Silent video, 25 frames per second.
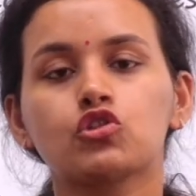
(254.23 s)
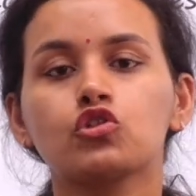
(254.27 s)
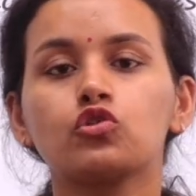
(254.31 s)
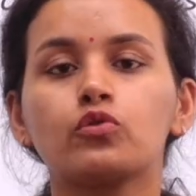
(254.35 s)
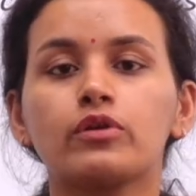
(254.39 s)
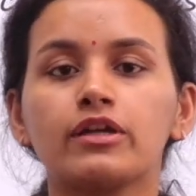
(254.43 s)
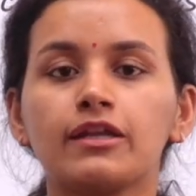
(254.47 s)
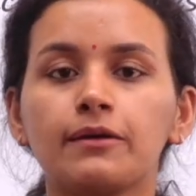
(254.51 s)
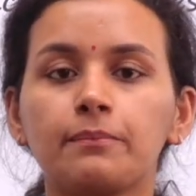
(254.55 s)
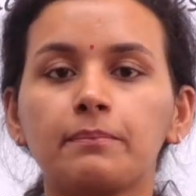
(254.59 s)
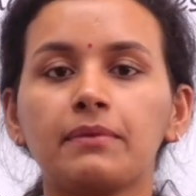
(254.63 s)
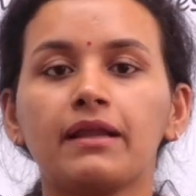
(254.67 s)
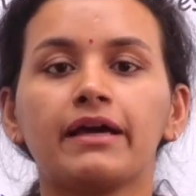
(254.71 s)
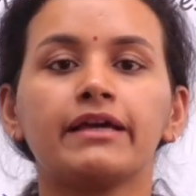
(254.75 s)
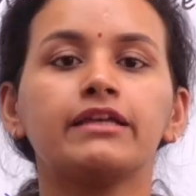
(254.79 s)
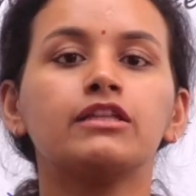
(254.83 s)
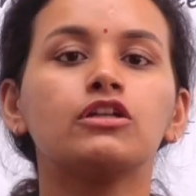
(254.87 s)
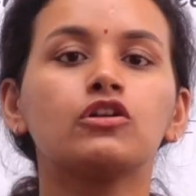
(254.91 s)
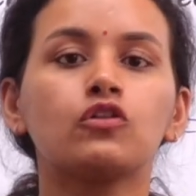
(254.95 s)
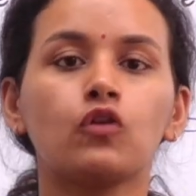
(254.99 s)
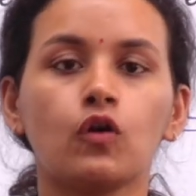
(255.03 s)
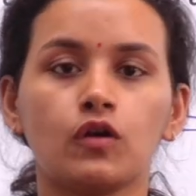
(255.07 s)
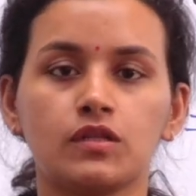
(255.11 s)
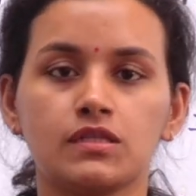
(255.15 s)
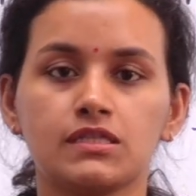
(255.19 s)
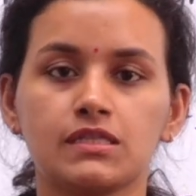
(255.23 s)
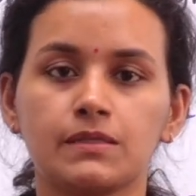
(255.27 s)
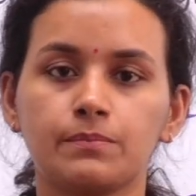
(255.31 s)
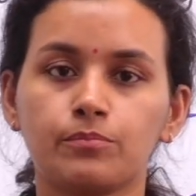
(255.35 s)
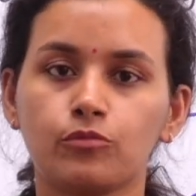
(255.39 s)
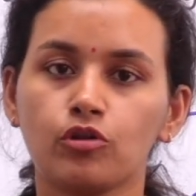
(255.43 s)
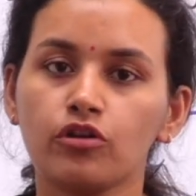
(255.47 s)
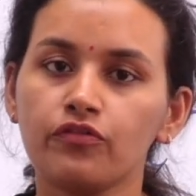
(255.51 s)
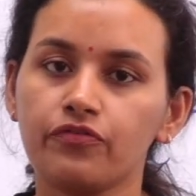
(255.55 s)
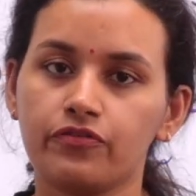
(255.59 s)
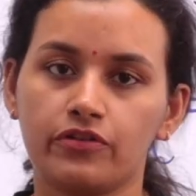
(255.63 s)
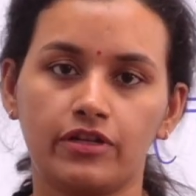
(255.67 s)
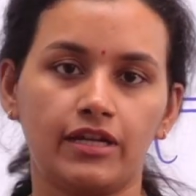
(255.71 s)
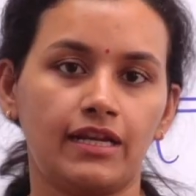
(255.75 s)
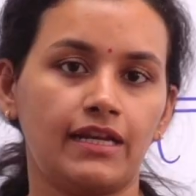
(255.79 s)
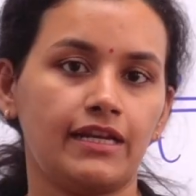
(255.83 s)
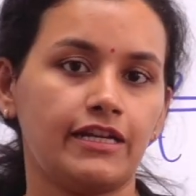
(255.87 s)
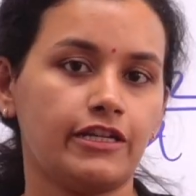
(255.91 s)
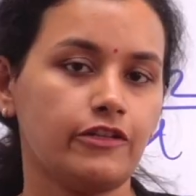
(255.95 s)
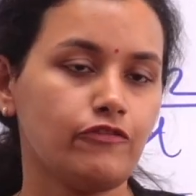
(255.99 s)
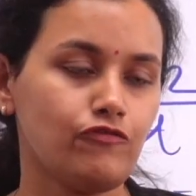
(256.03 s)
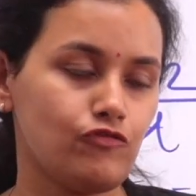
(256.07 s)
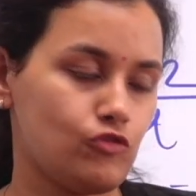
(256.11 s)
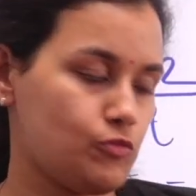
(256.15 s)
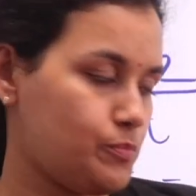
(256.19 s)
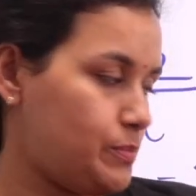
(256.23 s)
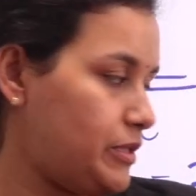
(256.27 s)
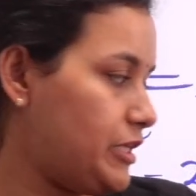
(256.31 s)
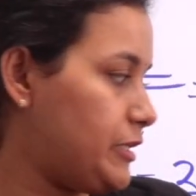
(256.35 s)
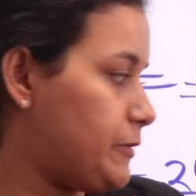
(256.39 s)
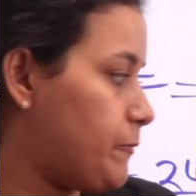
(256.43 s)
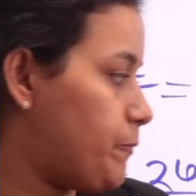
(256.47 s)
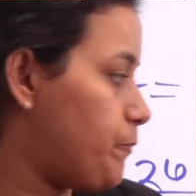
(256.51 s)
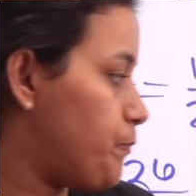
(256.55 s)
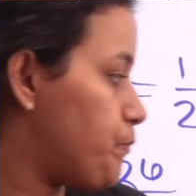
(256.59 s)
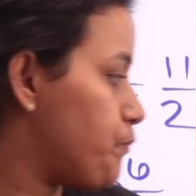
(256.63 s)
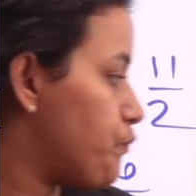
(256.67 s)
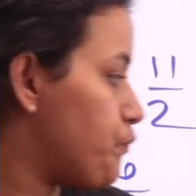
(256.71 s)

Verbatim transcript: So you can apply the concept of relative speed.